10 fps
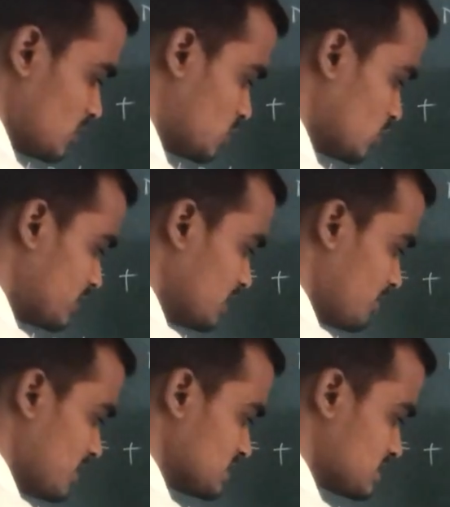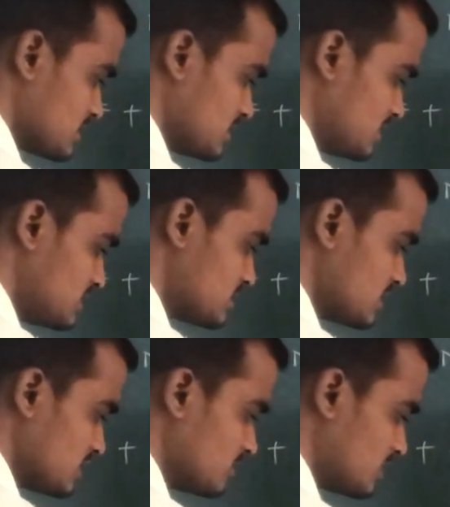total mass. It is
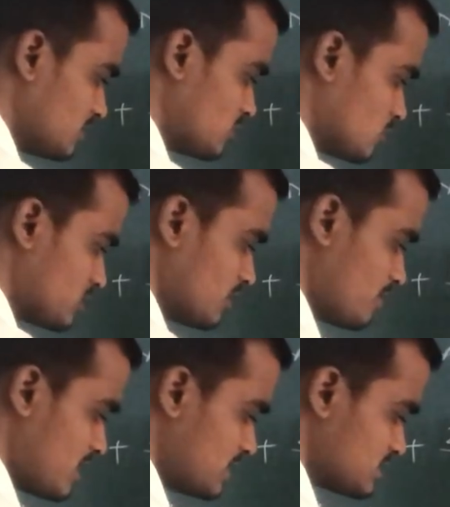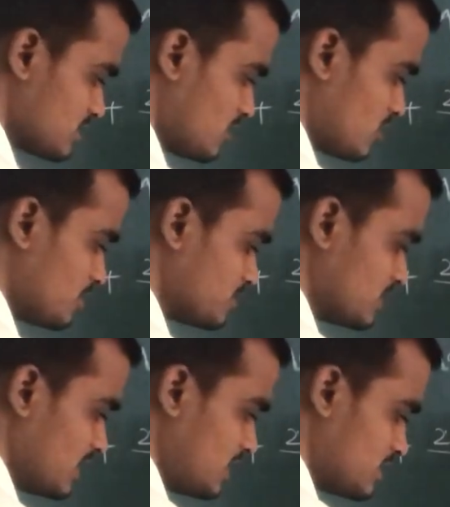nothing but the total mass of
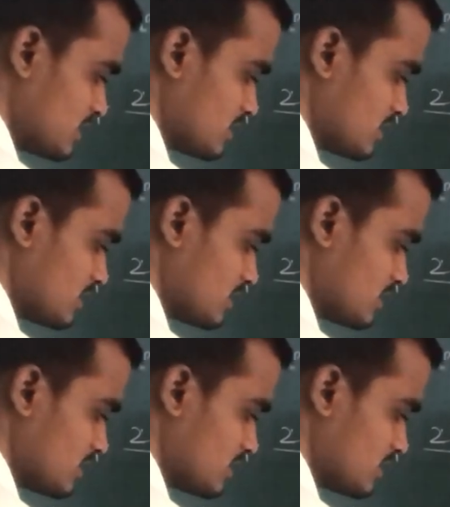that